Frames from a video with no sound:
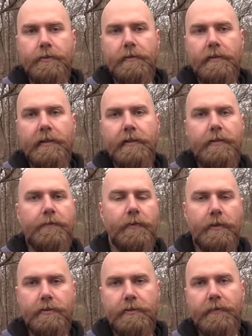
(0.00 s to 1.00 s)
legal
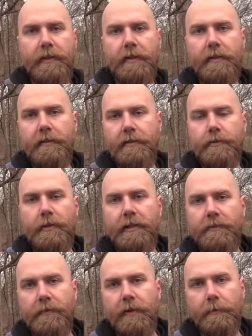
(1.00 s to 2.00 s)
for a civilian that's
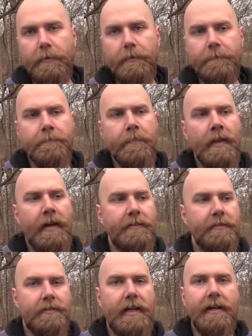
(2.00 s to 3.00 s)
transferable
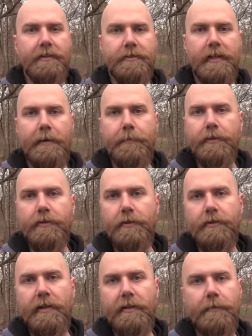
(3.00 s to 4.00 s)
has a tax stamp
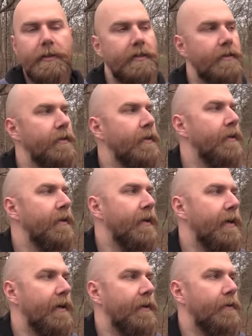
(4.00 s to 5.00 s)
associated with it,
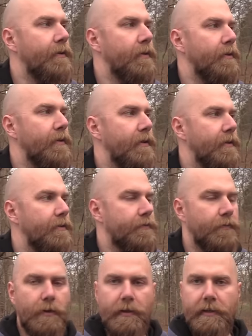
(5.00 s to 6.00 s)
and it's
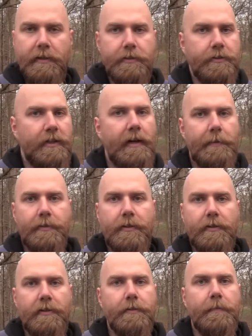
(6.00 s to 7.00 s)
for each time. So
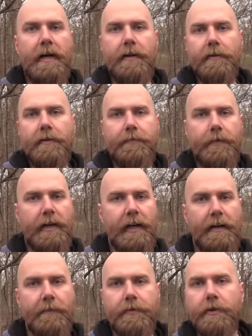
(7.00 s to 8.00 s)
it doesn't matter if you
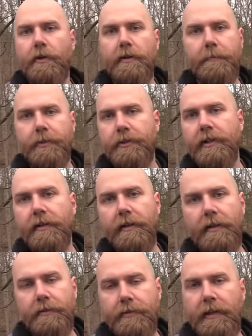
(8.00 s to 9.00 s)
have 30 machine
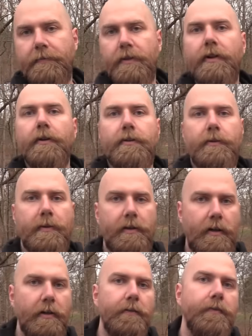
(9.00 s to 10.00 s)
guns, you have to go through it
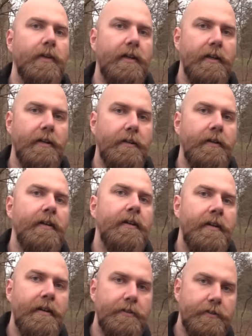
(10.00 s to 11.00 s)
all over again
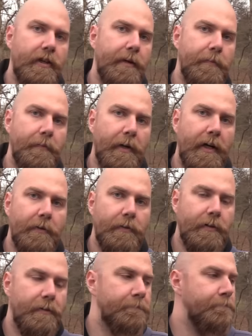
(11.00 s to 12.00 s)
each time you buy
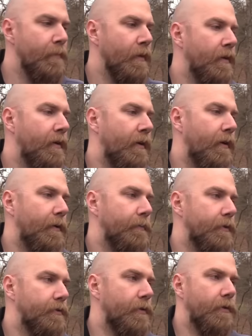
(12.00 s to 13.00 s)
one.
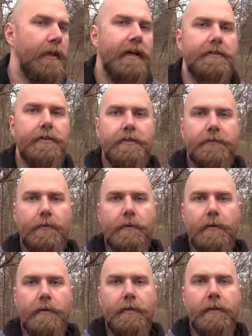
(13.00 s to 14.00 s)
There's no license
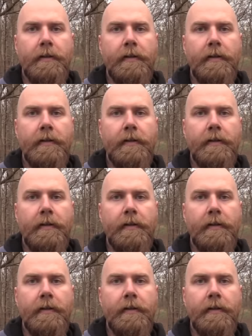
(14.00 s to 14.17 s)
for